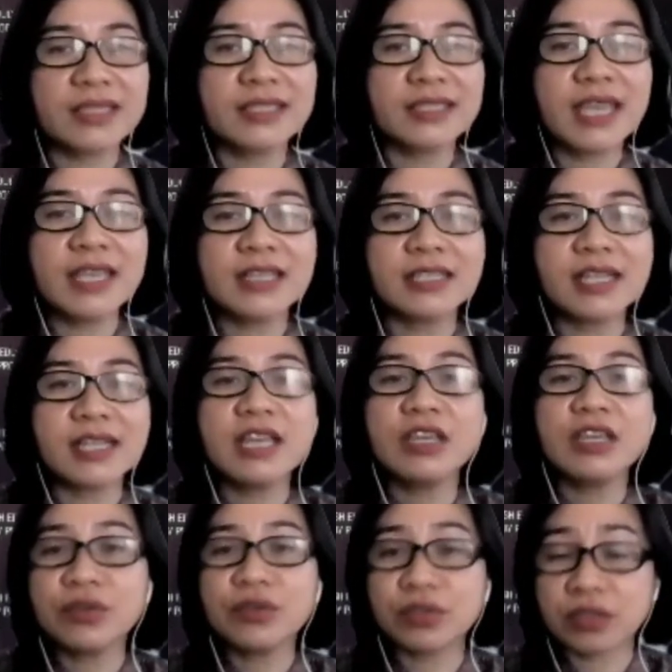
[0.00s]
continuously
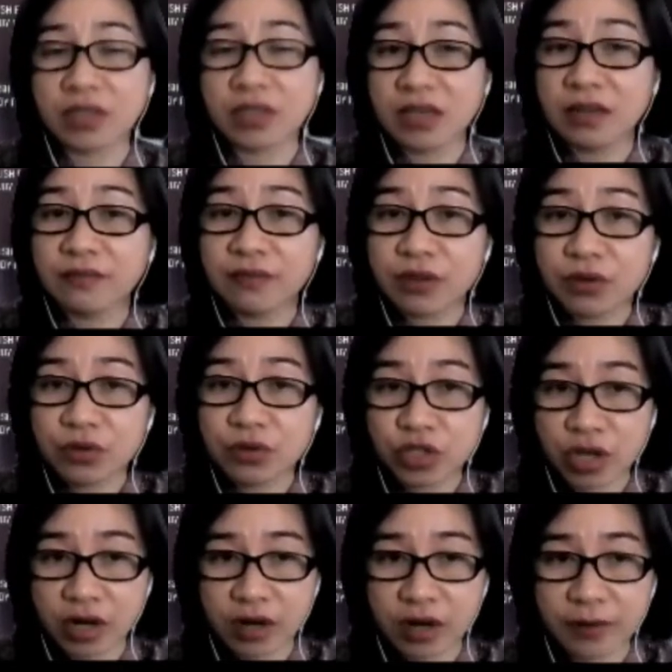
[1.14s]
used in the
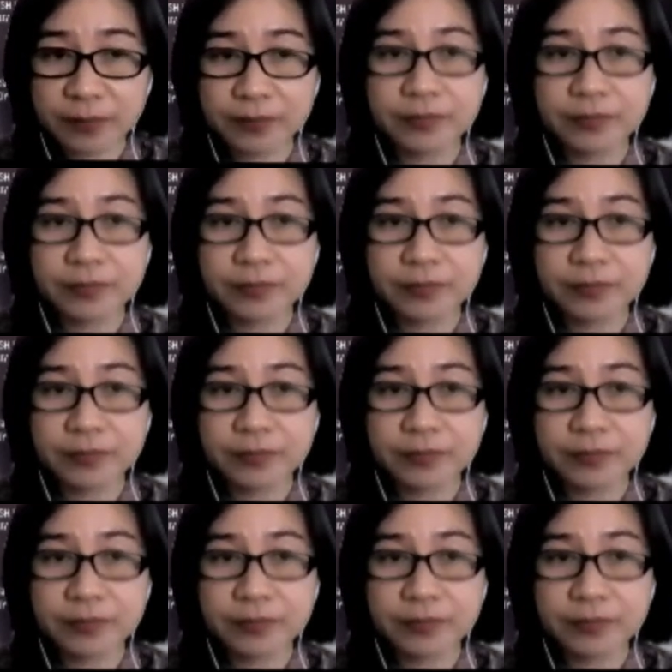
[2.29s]
future.